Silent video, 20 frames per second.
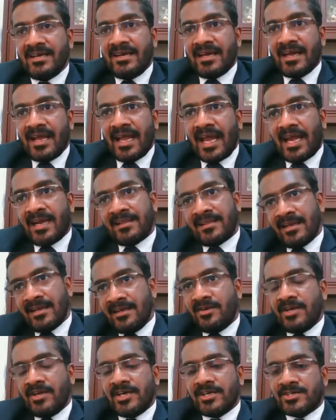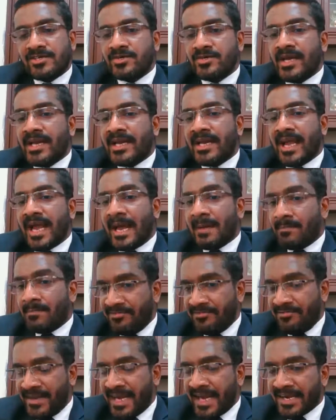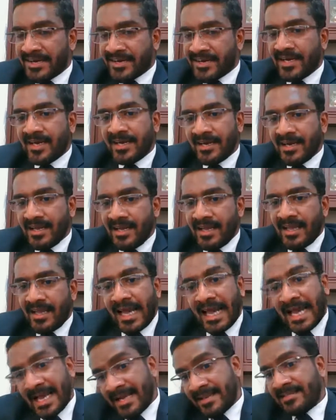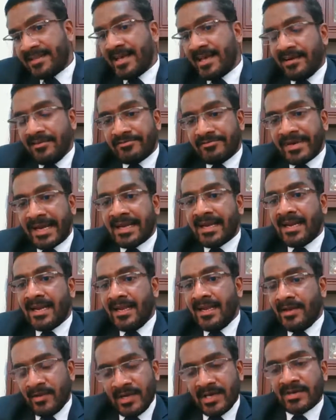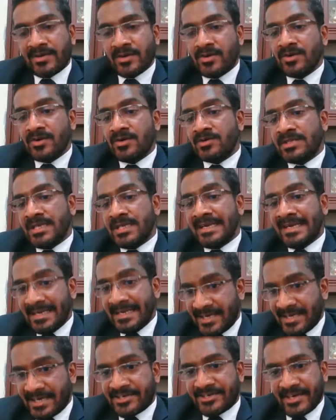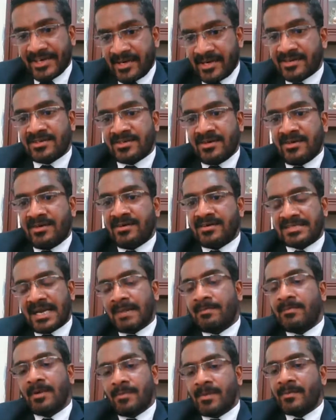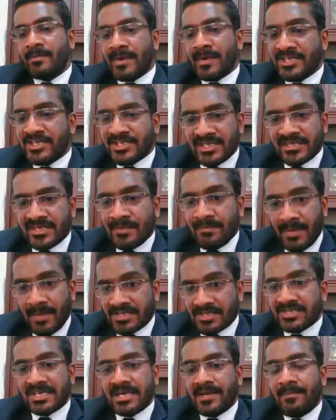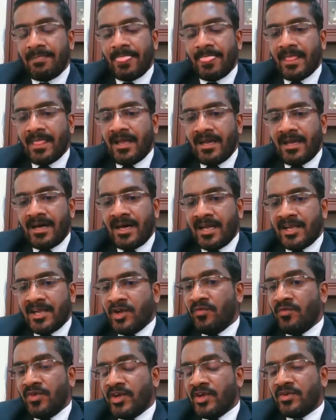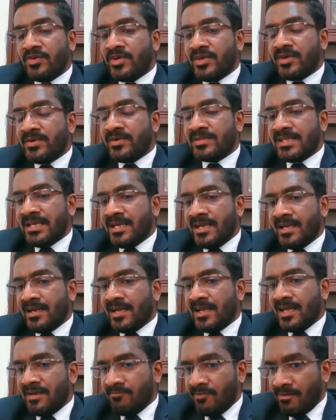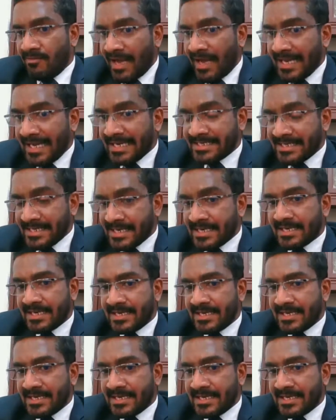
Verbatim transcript: and then you need to do an amplification and then finally, you need to do the detection. So sample preparation is a must. Uh, you, you, the, in, in Vivalytic,